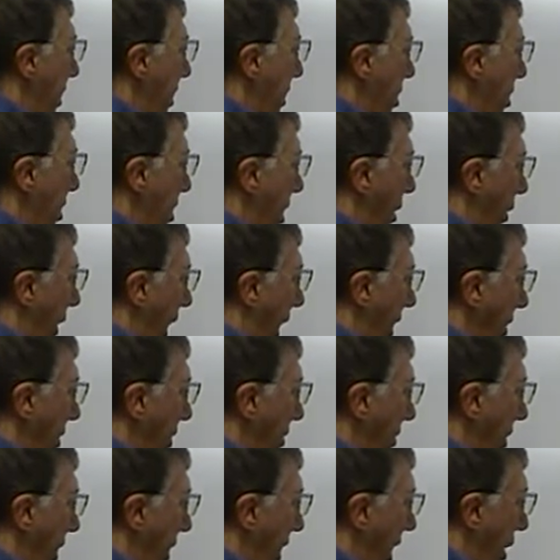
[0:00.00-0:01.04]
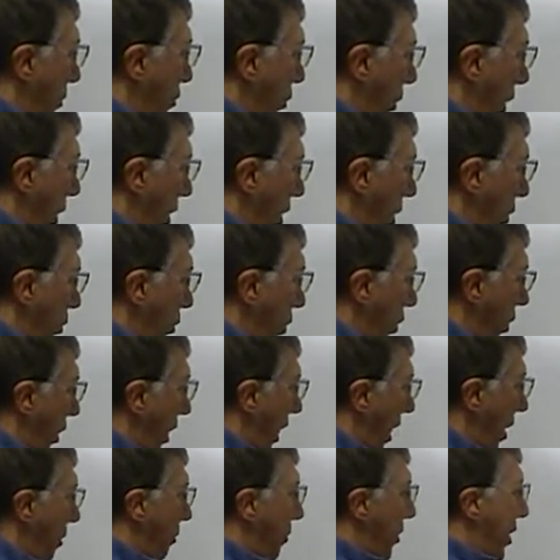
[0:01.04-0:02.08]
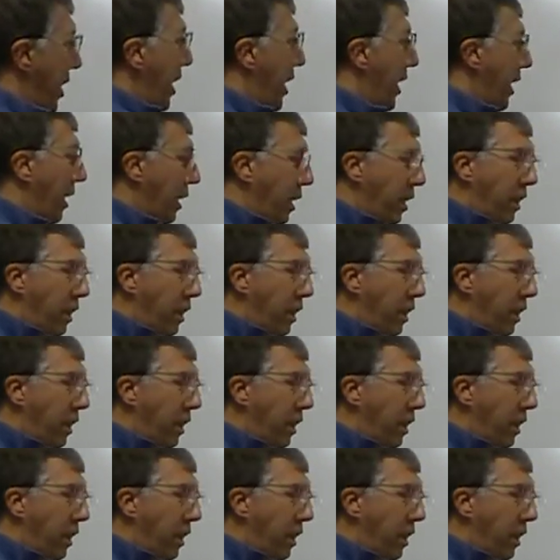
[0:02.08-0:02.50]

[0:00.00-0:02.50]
So out of the gun body will come the ink.